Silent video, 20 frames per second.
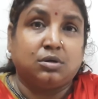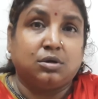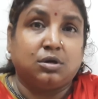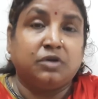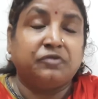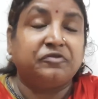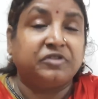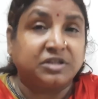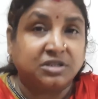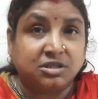If
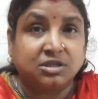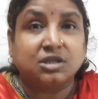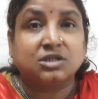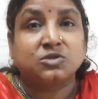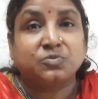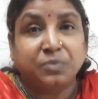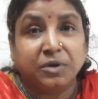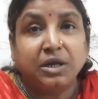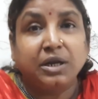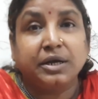it's a
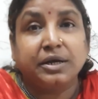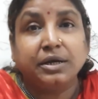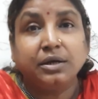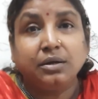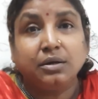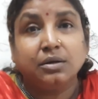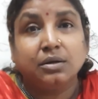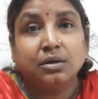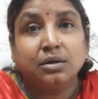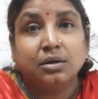spirit,
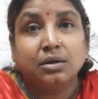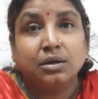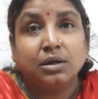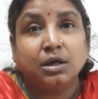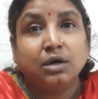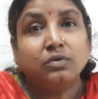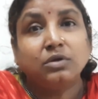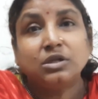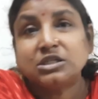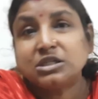
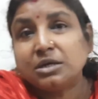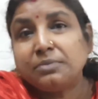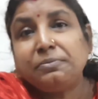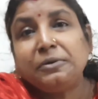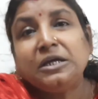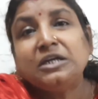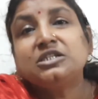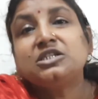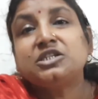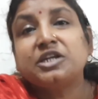he will
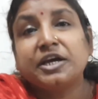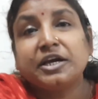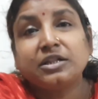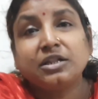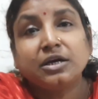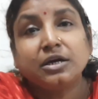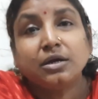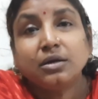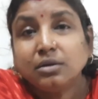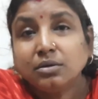simply stay
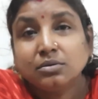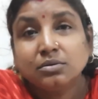there.